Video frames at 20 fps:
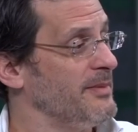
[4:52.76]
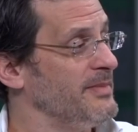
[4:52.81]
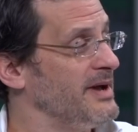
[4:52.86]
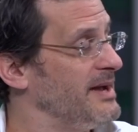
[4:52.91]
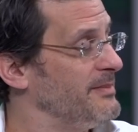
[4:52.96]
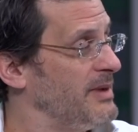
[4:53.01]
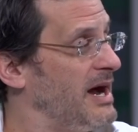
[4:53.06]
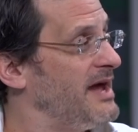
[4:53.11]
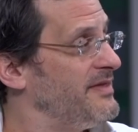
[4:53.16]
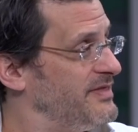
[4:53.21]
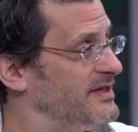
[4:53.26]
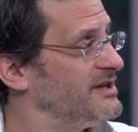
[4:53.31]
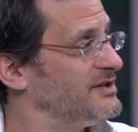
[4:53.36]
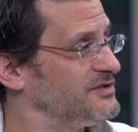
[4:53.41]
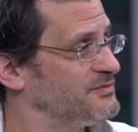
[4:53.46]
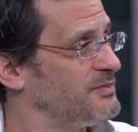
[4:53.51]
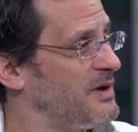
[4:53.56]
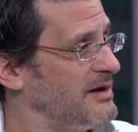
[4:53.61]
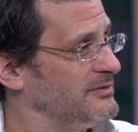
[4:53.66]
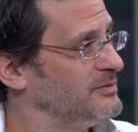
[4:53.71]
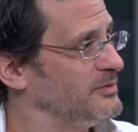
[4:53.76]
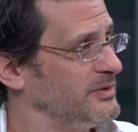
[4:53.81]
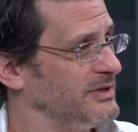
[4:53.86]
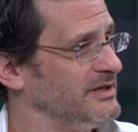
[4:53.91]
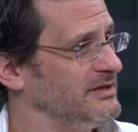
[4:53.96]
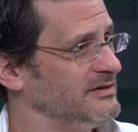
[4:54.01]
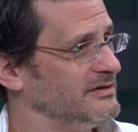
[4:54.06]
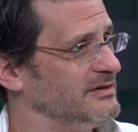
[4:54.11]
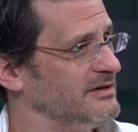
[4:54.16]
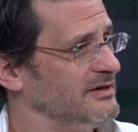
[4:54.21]
Maeve. I think it's
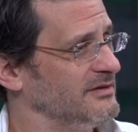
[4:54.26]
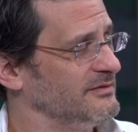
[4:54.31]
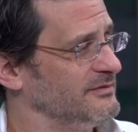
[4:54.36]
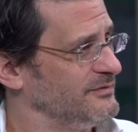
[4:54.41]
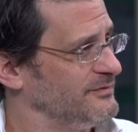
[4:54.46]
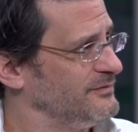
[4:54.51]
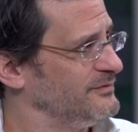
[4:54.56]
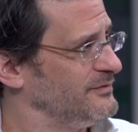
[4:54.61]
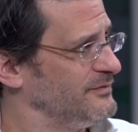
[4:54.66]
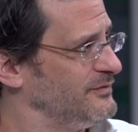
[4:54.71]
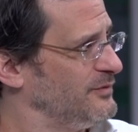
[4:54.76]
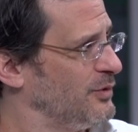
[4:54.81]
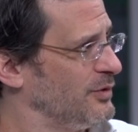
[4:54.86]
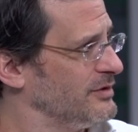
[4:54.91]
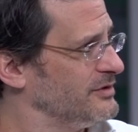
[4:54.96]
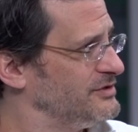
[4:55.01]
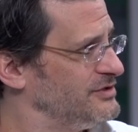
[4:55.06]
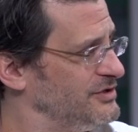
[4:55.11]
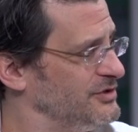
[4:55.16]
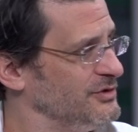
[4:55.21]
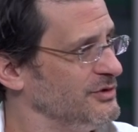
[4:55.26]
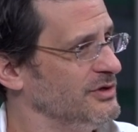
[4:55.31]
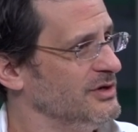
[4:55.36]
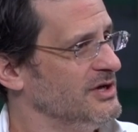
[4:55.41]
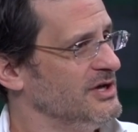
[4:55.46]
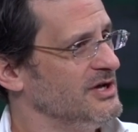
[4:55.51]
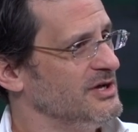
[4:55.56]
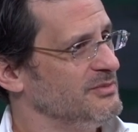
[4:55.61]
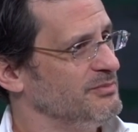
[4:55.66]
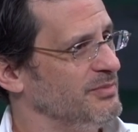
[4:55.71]
probably Ford too,
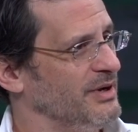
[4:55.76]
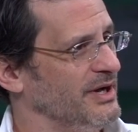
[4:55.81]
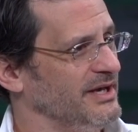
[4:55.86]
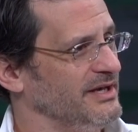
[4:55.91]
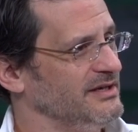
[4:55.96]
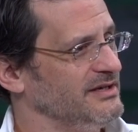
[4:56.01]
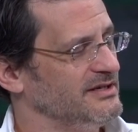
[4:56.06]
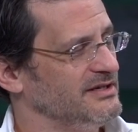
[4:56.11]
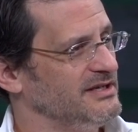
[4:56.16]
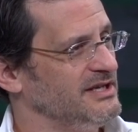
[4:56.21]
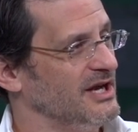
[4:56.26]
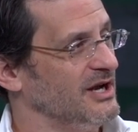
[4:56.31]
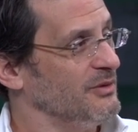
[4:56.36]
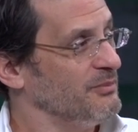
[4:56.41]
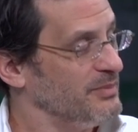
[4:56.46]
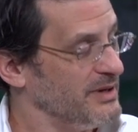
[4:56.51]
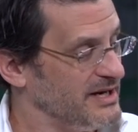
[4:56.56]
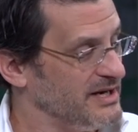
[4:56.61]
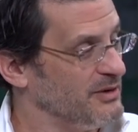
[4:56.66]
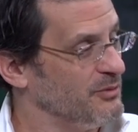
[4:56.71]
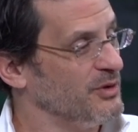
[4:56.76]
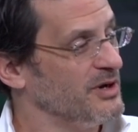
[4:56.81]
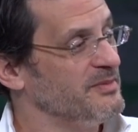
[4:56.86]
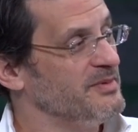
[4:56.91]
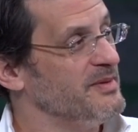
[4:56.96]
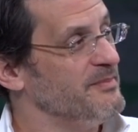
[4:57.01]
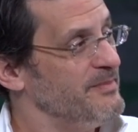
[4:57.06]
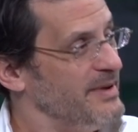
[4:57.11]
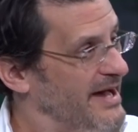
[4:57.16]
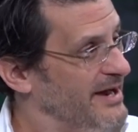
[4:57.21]
but it would have
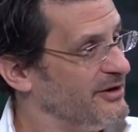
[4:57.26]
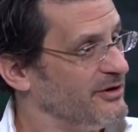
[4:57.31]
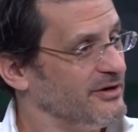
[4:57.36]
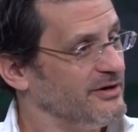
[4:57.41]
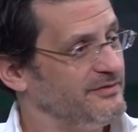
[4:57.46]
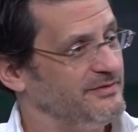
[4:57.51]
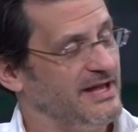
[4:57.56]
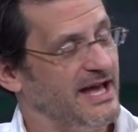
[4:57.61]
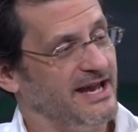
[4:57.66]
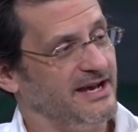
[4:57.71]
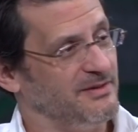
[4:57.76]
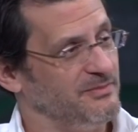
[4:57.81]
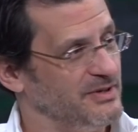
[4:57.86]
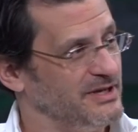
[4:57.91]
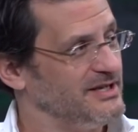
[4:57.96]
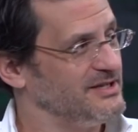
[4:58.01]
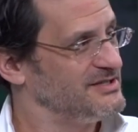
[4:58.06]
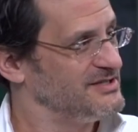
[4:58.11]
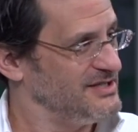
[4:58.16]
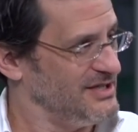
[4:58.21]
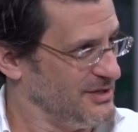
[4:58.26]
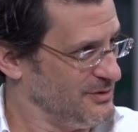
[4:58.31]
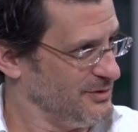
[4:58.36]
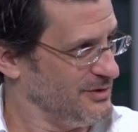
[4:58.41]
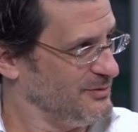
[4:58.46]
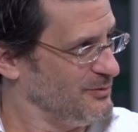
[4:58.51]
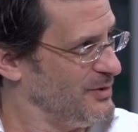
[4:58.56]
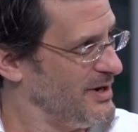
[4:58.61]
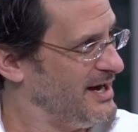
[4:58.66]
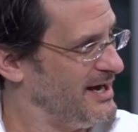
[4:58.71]
been better if that had been a
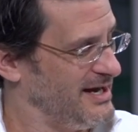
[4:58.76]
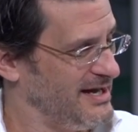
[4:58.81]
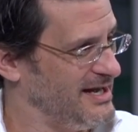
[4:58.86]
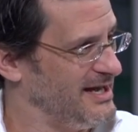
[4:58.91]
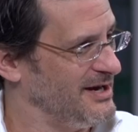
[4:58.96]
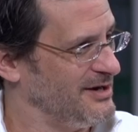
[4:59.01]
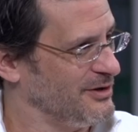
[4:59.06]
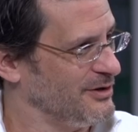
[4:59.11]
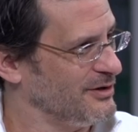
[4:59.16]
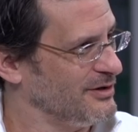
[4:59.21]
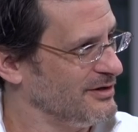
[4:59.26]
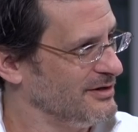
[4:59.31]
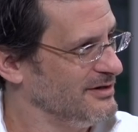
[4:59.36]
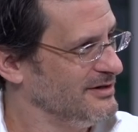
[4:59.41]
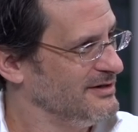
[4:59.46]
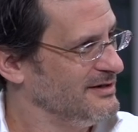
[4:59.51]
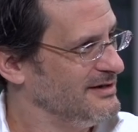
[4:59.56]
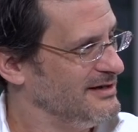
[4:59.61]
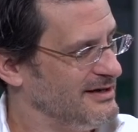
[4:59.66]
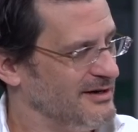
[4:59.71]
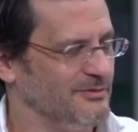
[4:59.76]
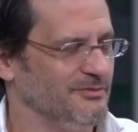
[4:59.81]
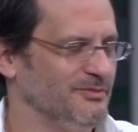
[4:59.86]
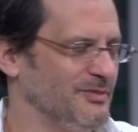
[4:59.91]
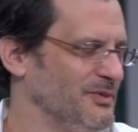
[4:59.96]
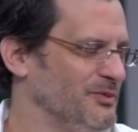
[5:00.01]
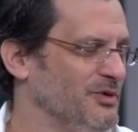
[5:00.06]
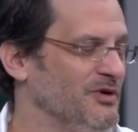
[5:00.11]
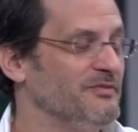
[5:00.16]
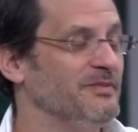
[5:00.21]
secret way to get her. Or
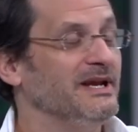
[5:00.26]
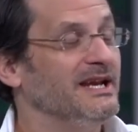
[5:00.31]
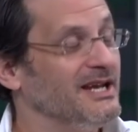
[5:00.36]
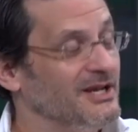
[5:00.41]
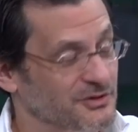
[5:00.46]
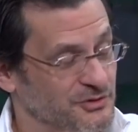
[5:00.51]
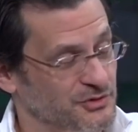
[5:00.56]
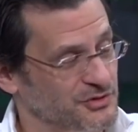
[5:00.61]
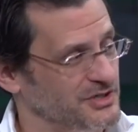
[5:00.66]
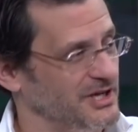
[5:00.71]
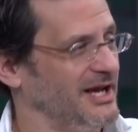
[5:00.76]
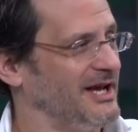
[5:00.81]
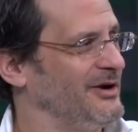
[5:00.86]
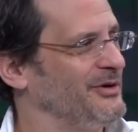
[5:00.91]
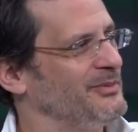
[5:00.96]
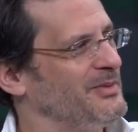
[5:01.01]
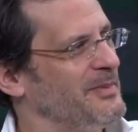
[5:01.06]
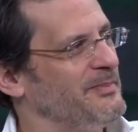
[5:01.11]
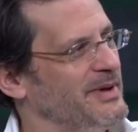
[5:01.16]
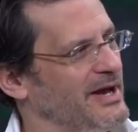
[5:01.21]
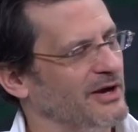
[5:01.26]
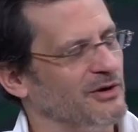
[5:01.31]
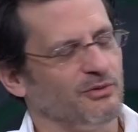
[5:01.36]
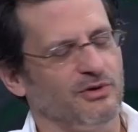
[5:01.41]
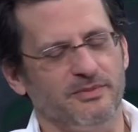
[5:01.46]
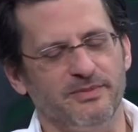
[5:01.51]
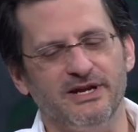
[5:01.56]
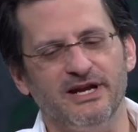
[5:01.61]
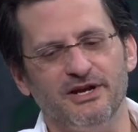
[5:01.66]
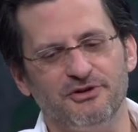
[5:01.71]
it would have been interesting. I don't know about better. It
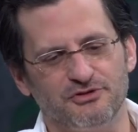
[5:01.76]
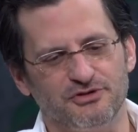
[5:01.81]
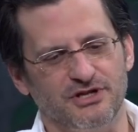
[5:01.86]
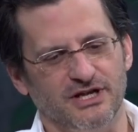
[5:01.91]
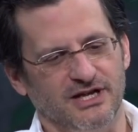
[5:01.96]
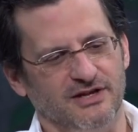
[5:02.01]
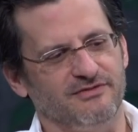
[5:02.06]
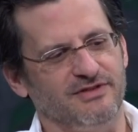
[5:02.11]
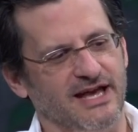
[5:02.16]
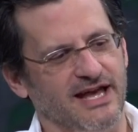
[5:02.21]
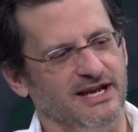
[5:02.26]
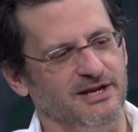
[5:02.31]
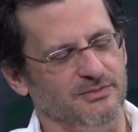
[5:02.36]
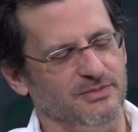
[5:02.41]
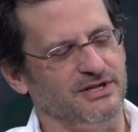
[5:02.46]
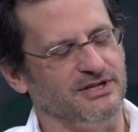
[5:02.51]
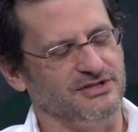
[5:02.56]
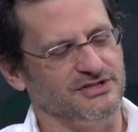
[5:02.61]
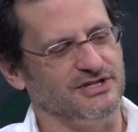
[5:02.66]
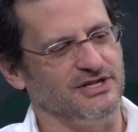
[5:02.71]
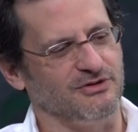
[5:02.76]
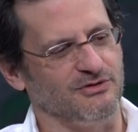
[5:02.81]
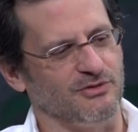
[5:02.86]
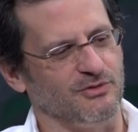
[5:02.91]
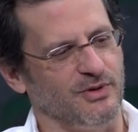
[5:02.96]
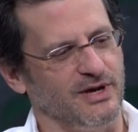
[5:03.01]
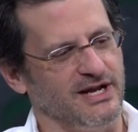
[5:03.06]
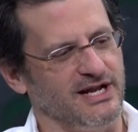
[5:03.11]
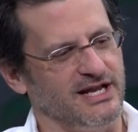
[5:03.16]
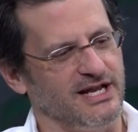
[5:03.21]
would have been interesting if that had been a secret
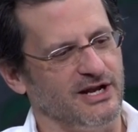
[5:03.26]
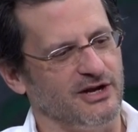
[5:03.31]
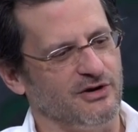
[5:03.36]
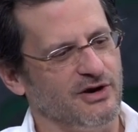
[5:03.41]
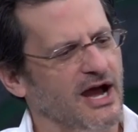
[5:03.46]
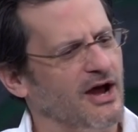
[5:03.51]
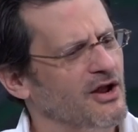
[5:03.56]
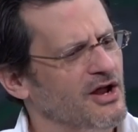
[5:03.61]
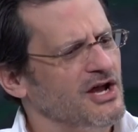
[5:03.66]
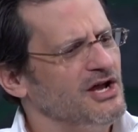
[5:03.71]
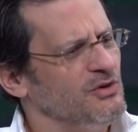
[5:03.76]
way to get her out.